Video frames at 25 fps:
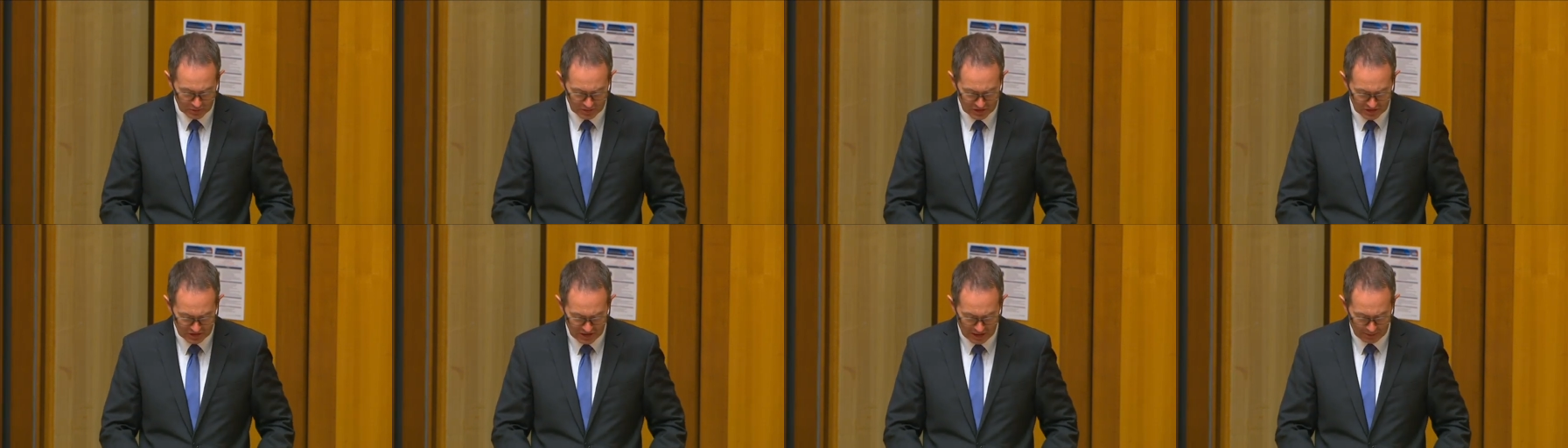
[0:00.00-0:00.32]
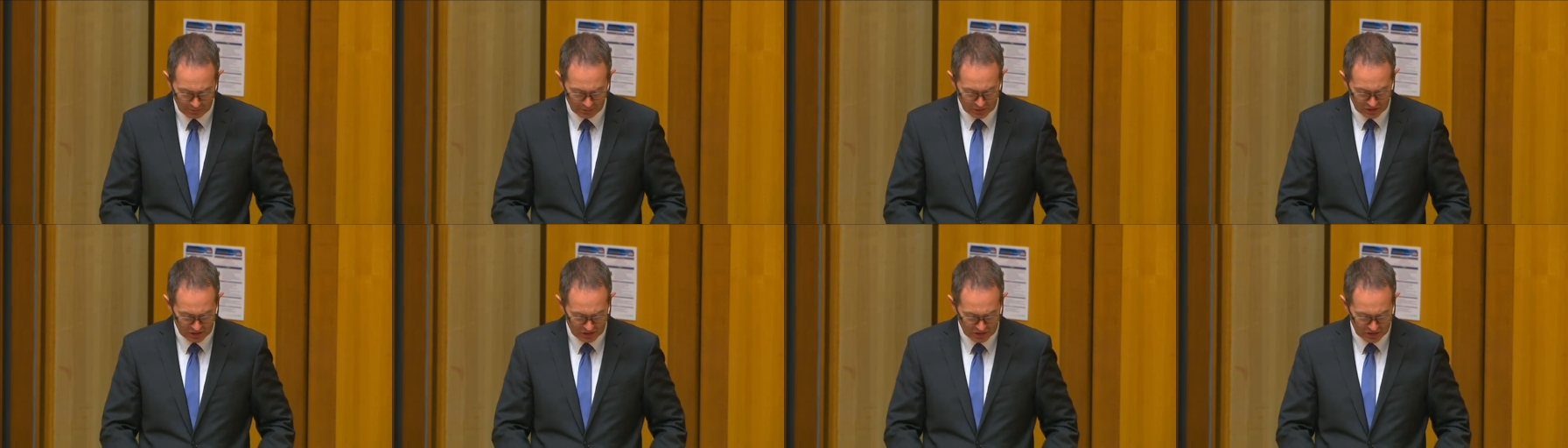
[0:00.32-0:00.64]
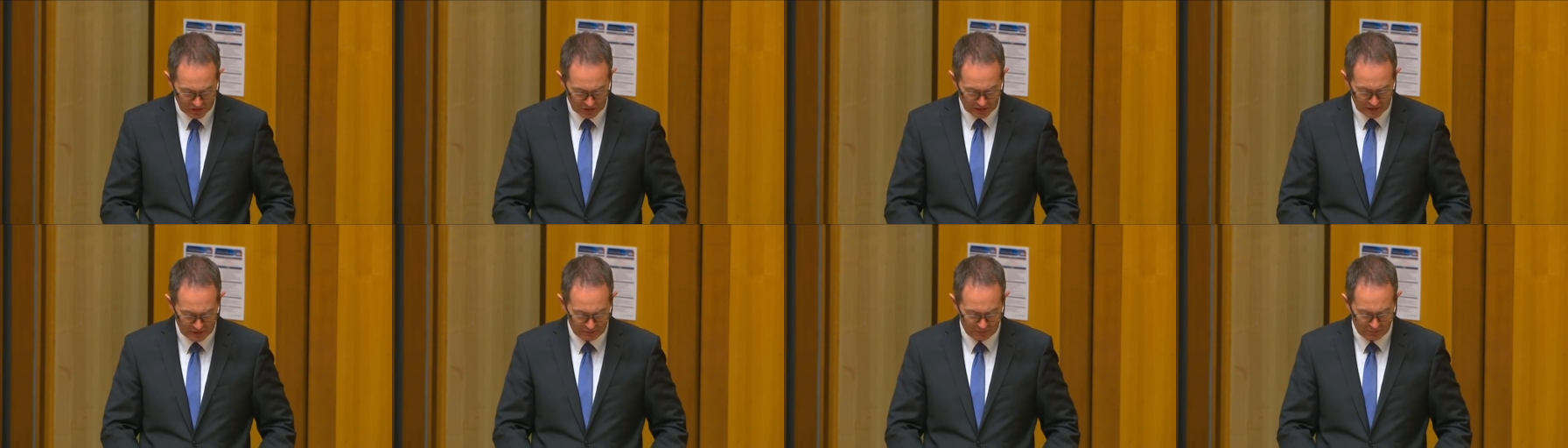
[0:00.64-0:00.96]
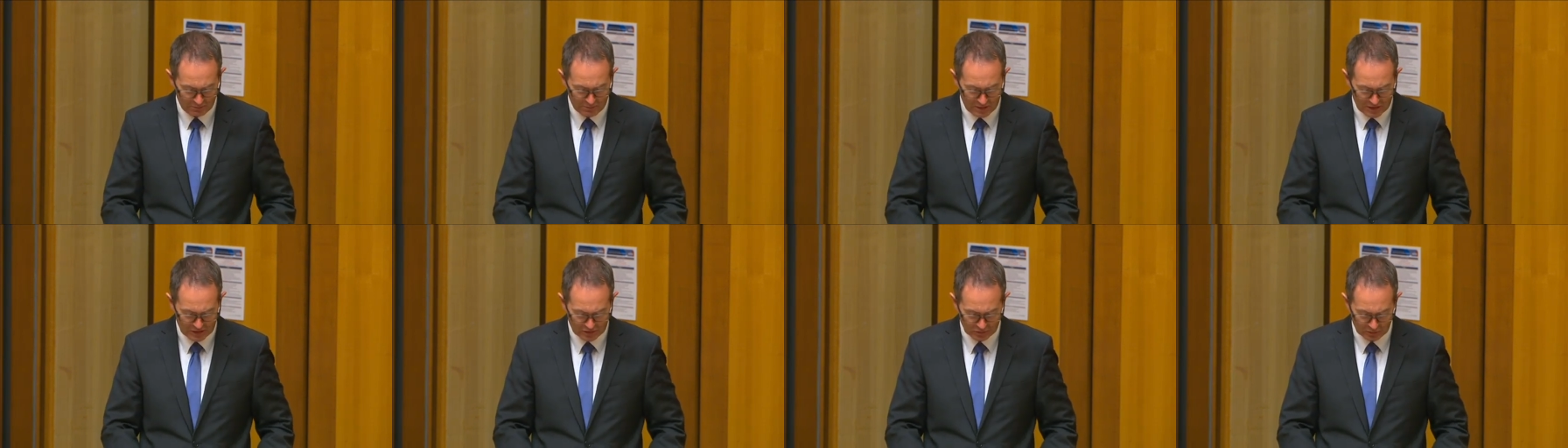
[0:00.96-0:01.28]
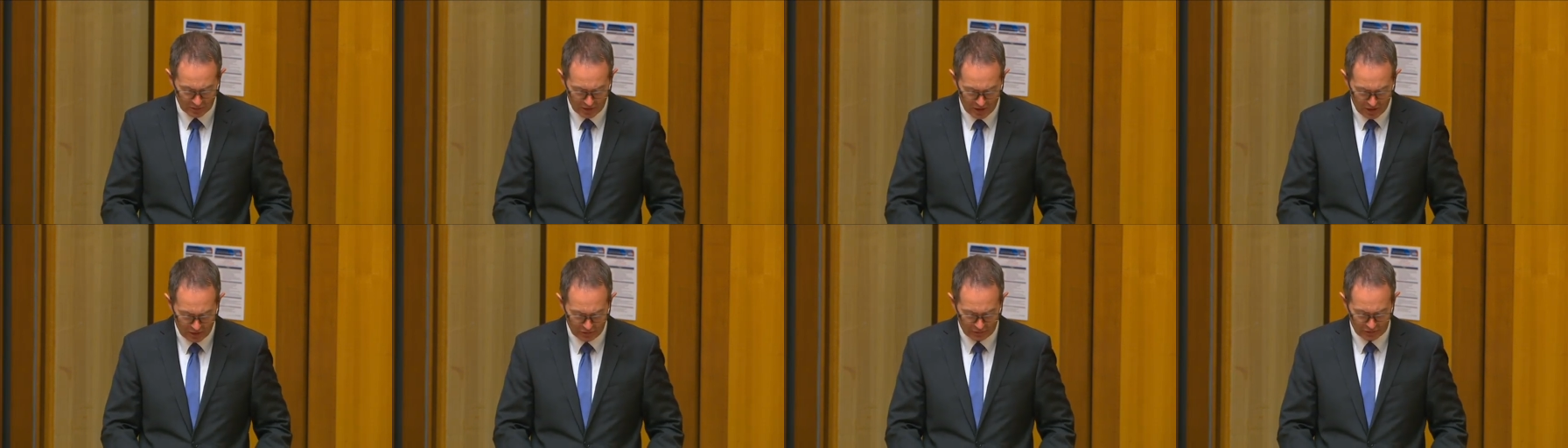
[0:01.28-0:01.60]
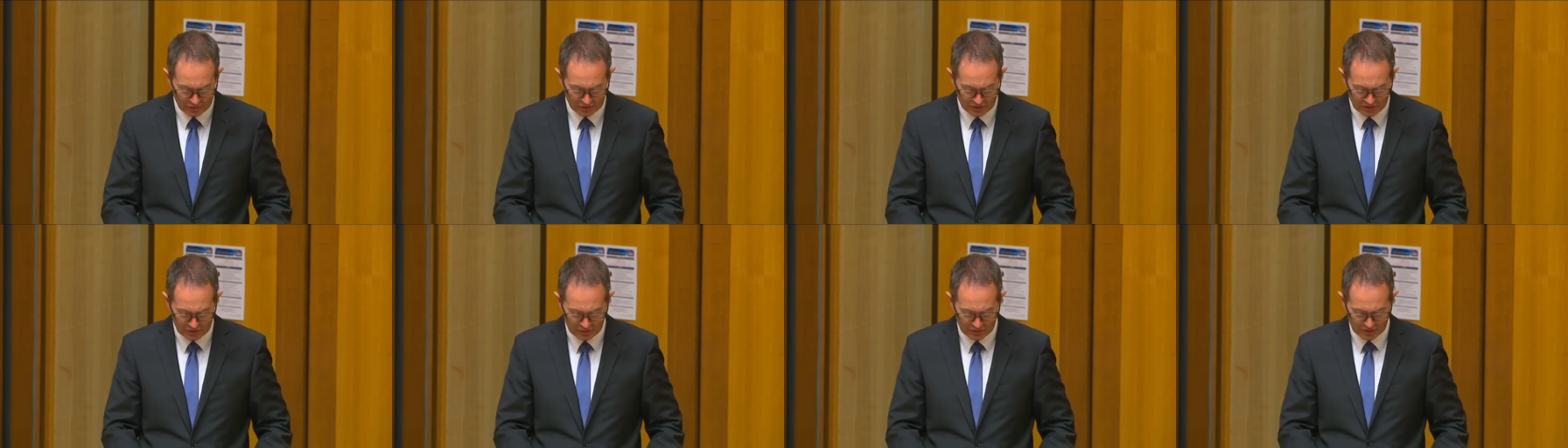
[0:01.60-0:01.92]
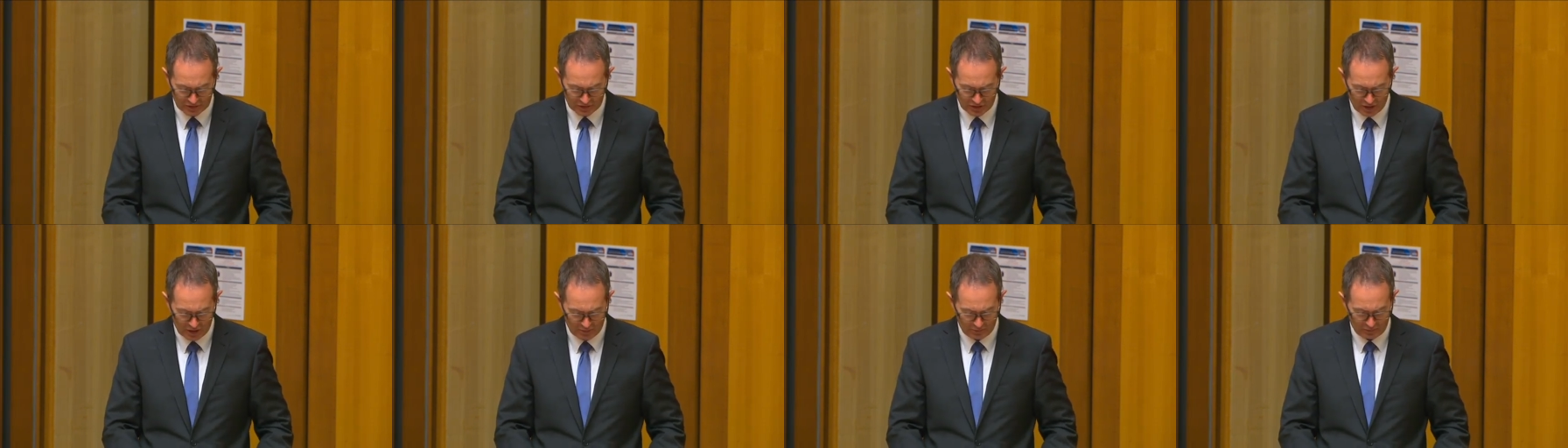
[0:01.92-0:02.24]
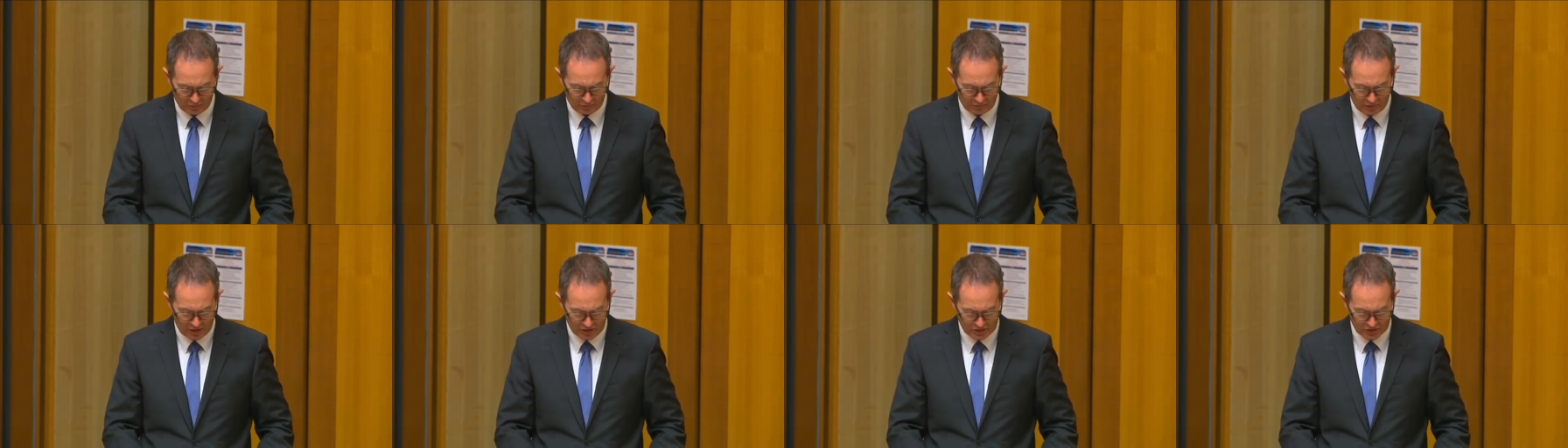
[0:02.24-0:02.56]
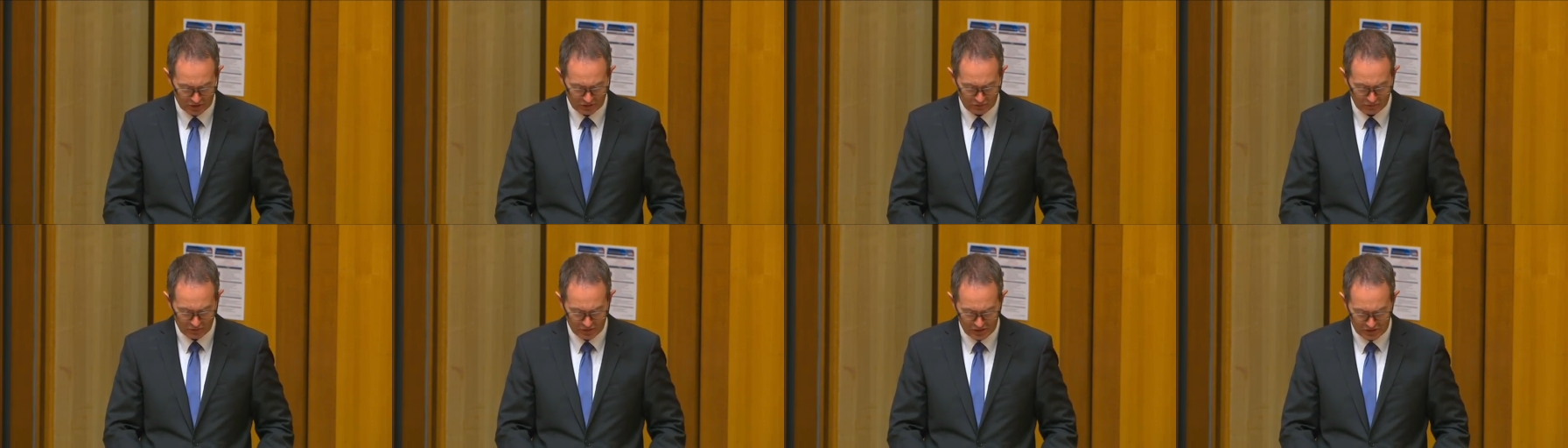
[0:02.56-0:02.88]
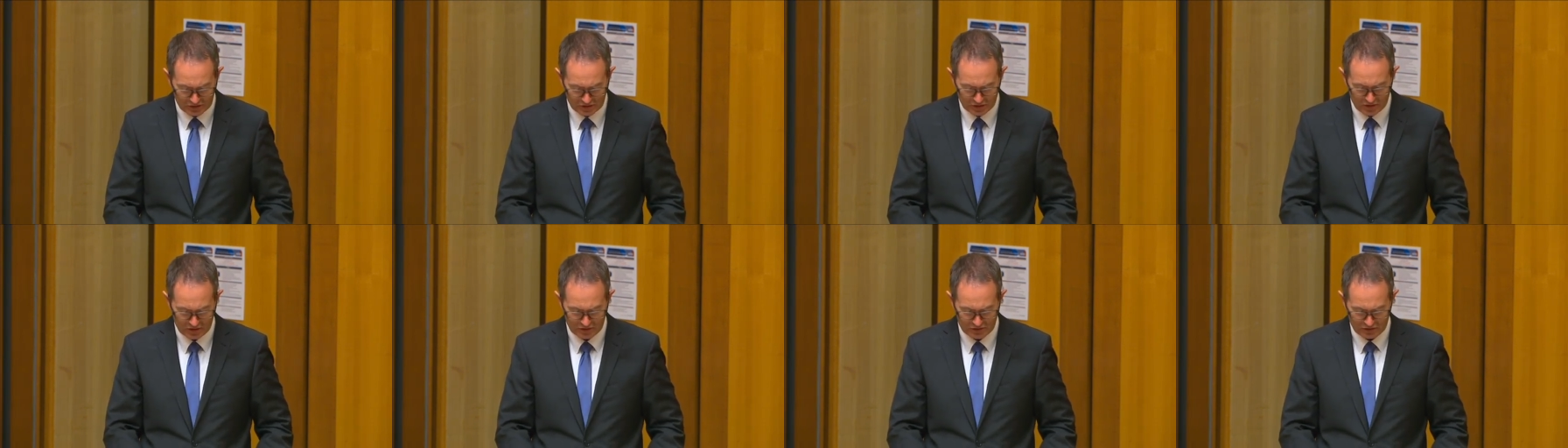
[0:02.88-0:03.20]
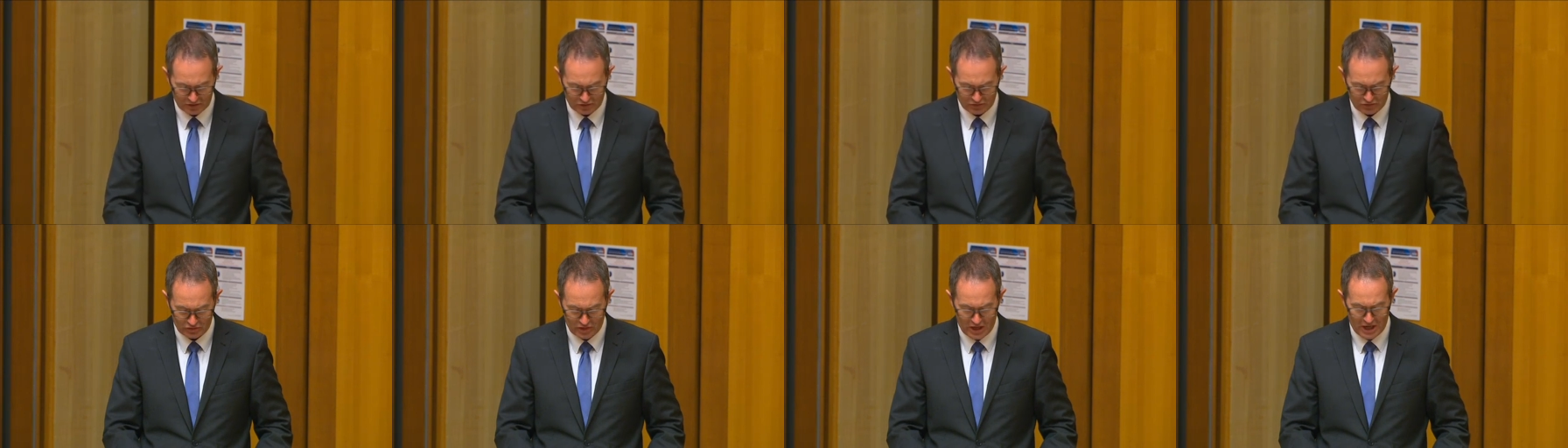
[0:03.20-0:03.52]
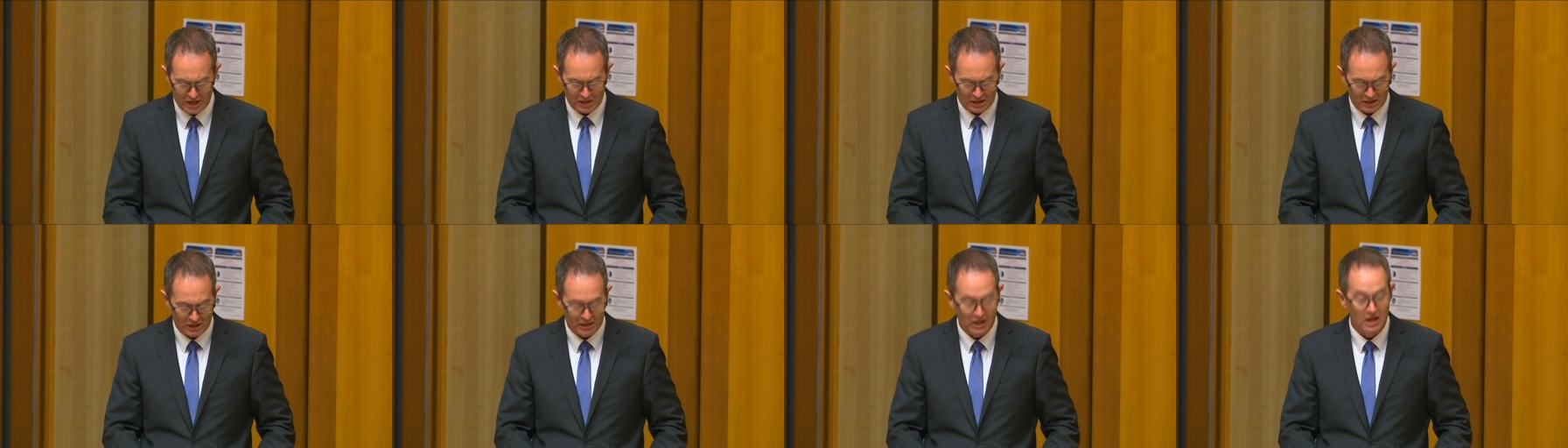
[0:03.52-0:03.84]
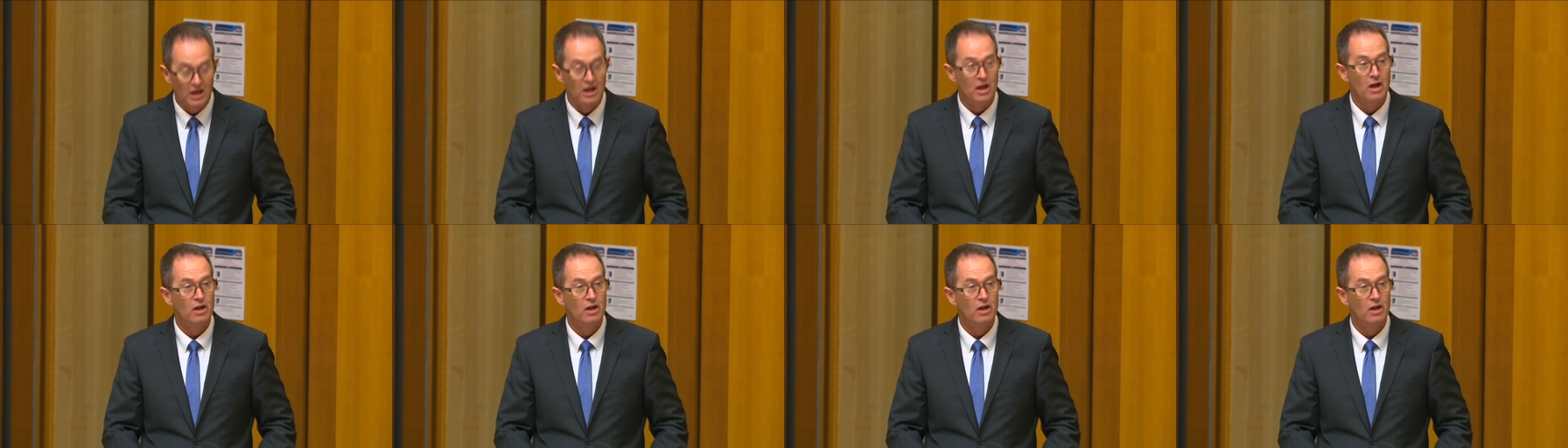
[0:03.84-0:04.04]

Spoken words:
establish and deliver mental health and suicide prevention research and training